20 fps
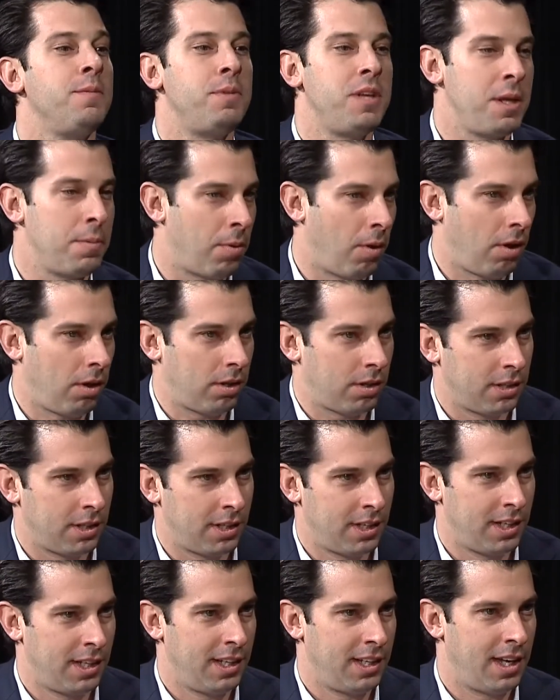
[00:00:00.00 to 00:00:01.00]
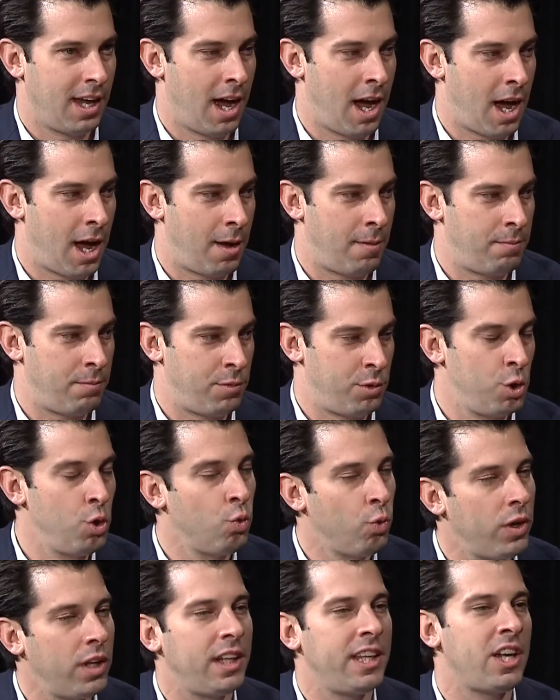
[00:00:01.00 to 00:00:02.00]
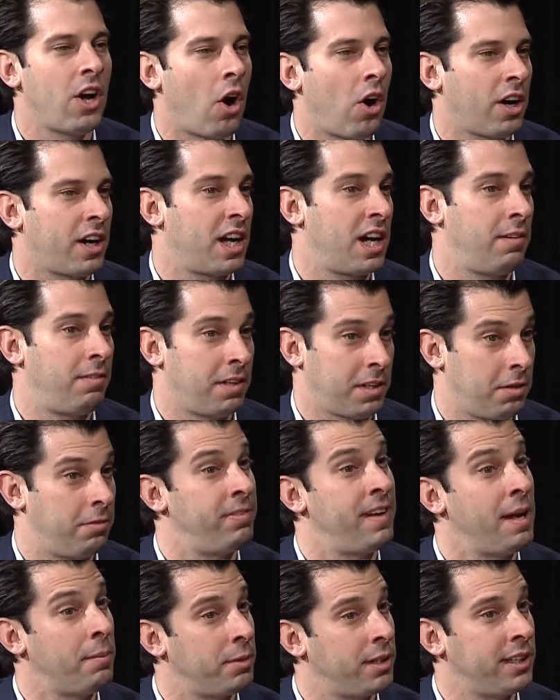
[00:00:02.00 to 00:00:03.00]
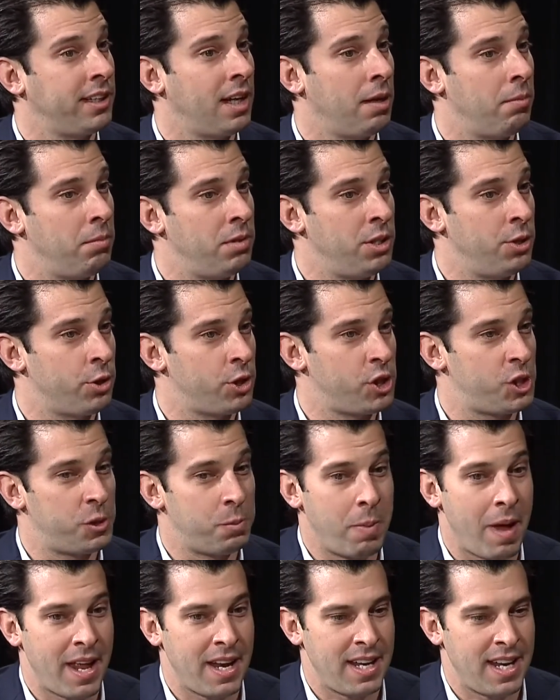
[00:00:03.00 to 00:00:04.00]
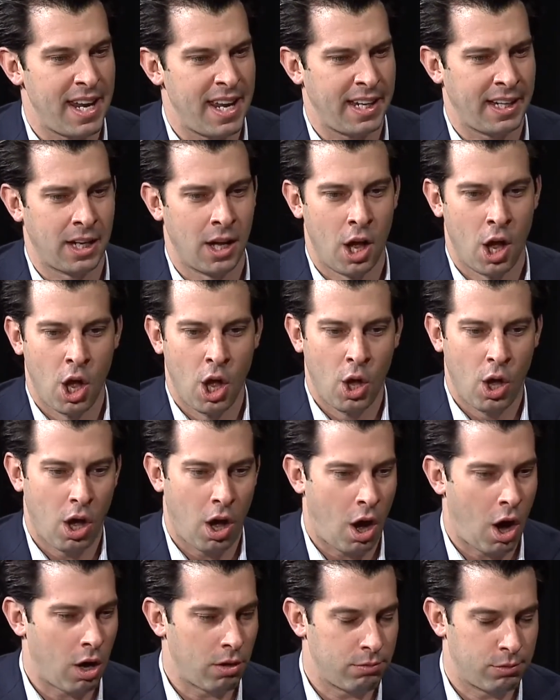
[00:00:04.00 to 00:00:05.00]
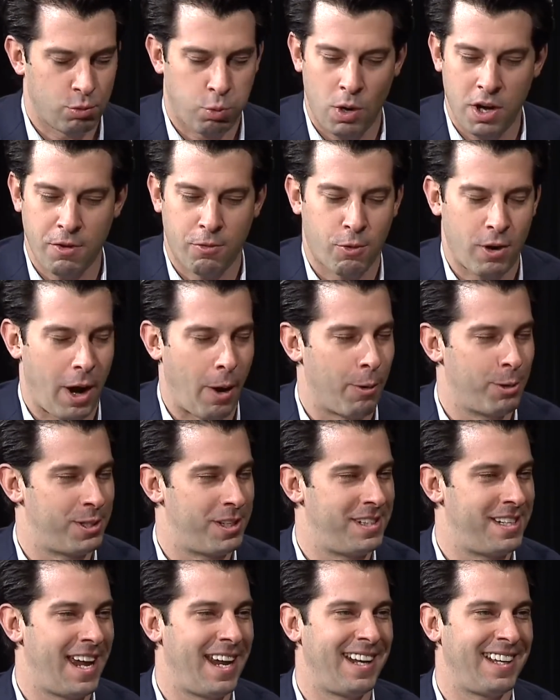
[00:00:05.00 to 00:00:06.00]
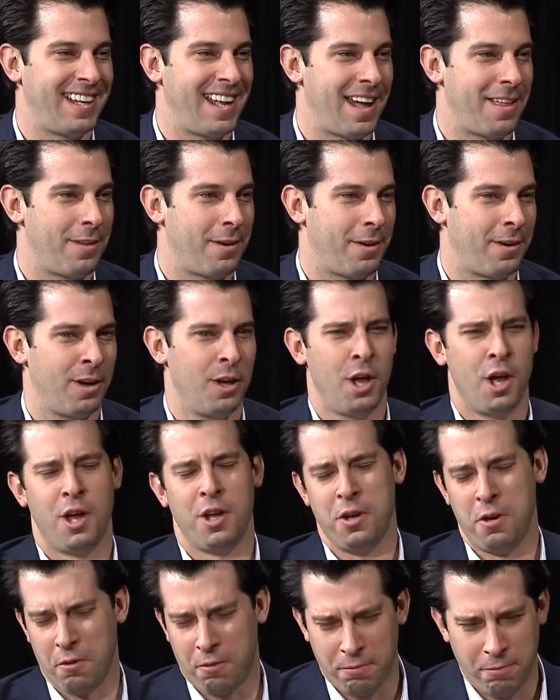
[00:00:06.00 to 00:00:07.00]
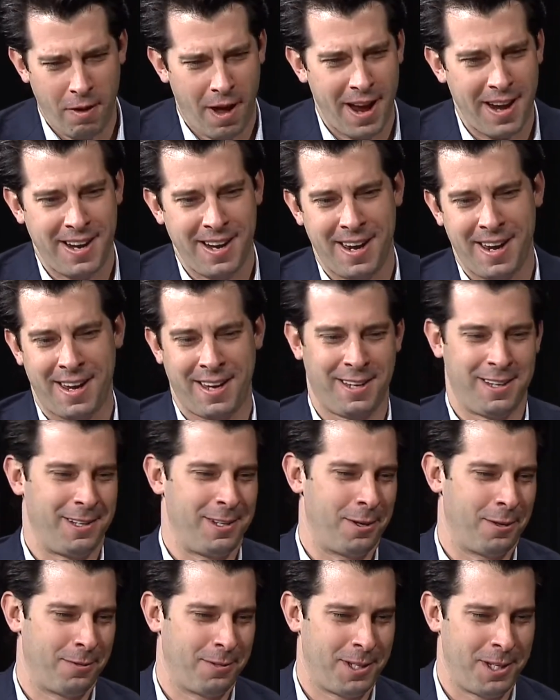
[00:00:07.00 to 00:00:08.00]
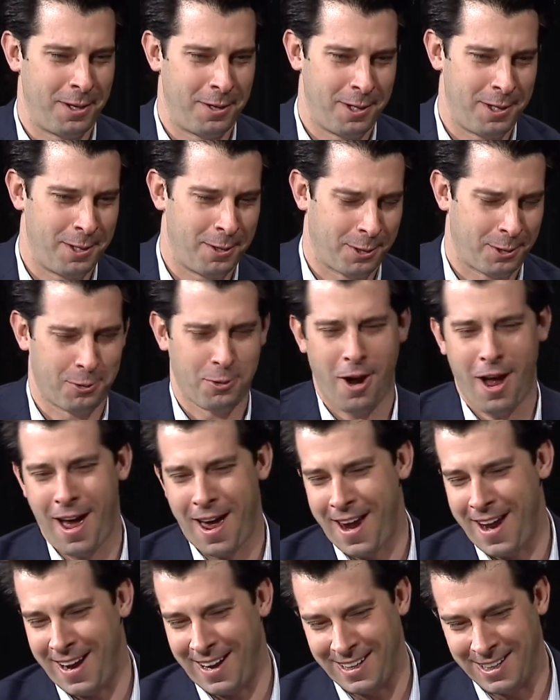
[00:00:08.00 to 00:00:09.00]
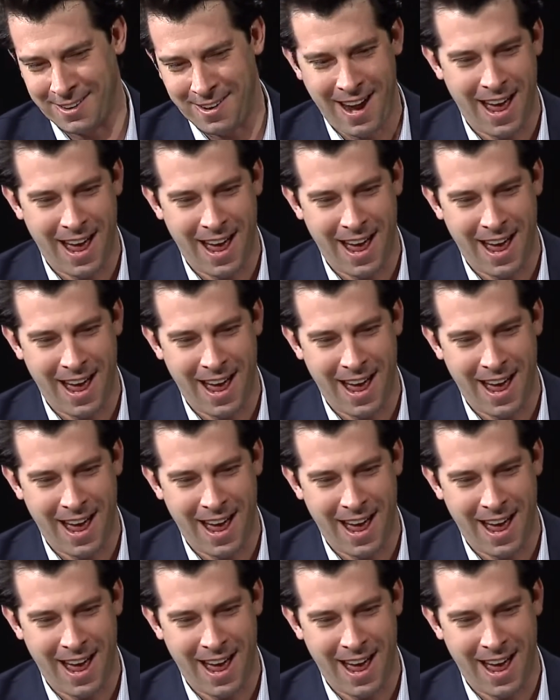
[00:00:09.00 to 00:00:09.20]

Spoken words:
people, you really are kind of like a family. I mean, you're spending 24 hours a day together. You're fighting. You're crying. You're